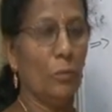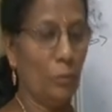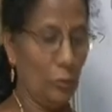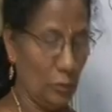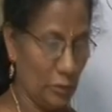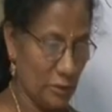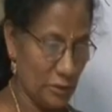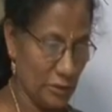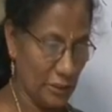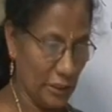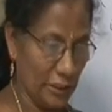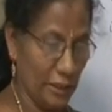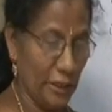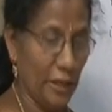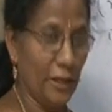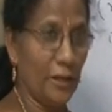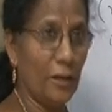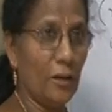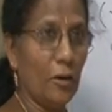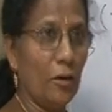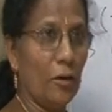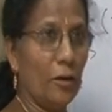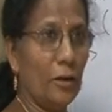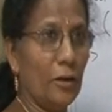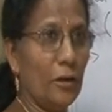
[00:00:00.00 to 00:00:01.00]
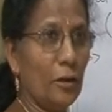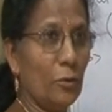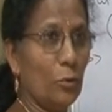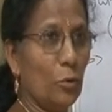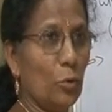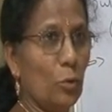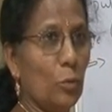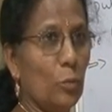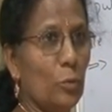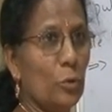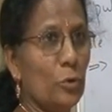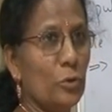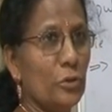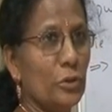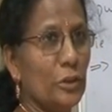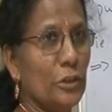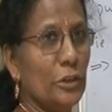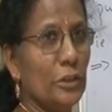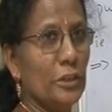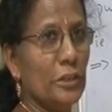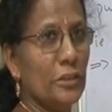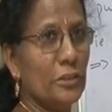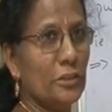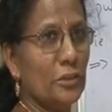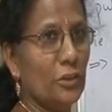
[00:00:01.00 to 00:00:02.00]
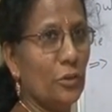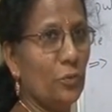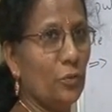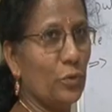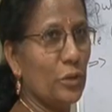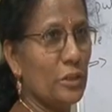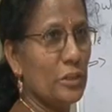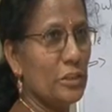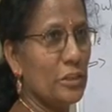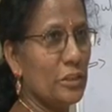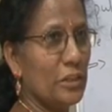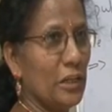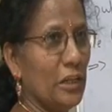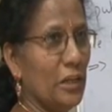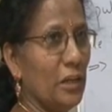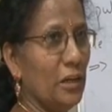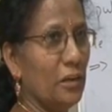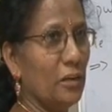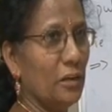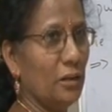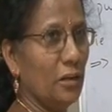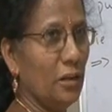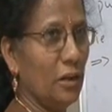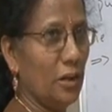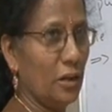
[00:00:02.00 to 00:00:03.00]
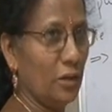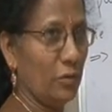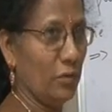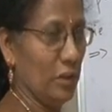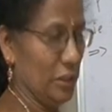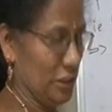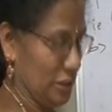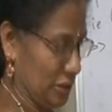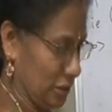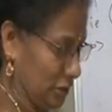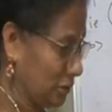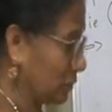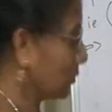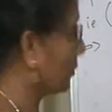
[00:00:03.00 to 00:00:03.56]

second order homogeneous differential equation.